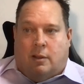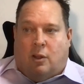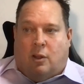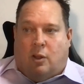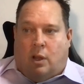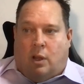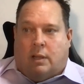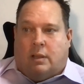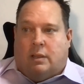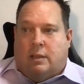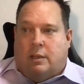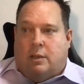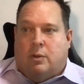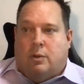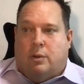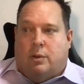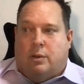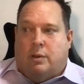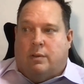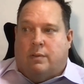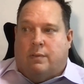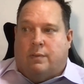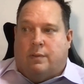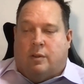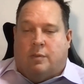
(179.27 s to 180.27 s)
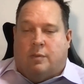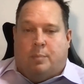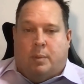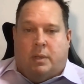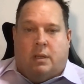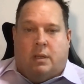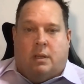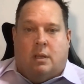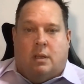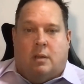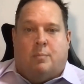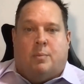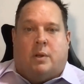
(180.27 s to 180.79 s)
likelihood of
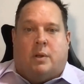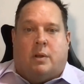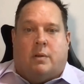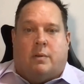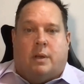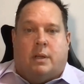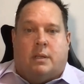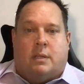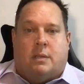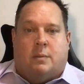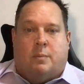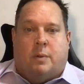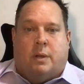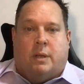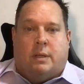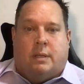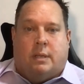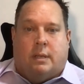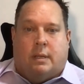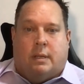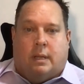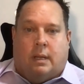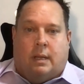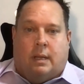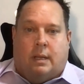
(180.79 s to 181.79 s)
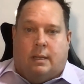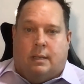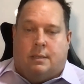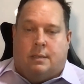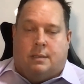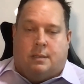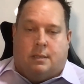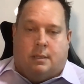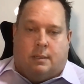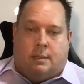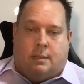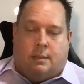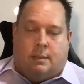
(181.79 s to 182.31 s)
being hit by ransomware today is
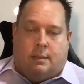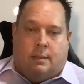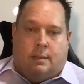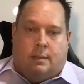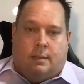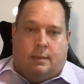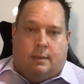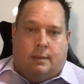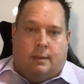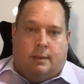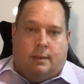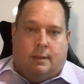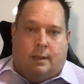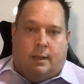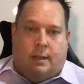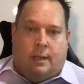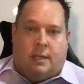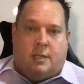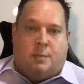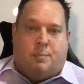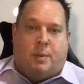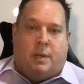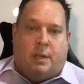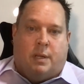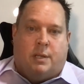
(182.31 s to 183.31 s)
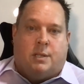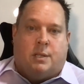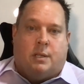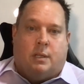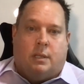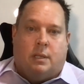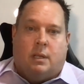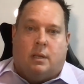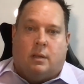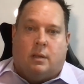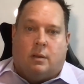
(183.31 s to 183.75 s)
just exponentially